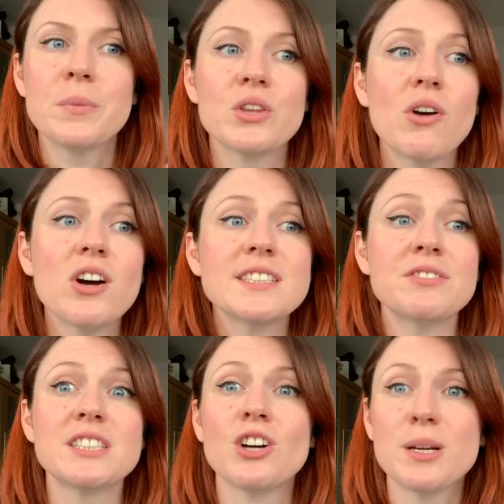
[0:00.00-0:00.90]
But there are
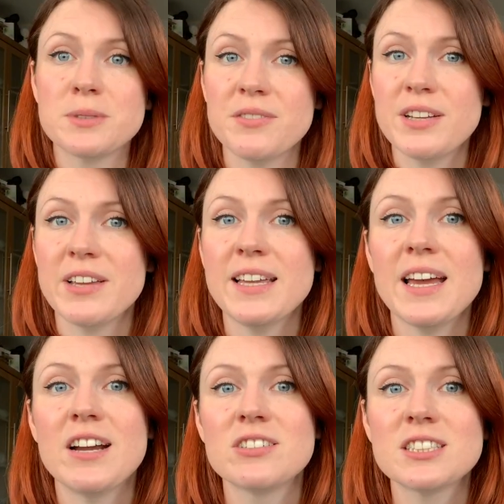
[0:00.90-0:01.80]
different types of living
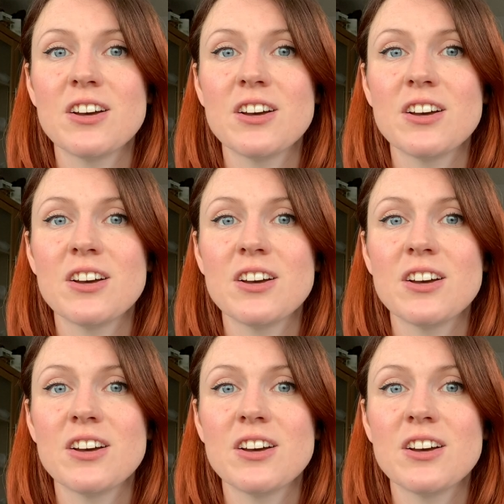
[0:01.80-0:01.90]
carers.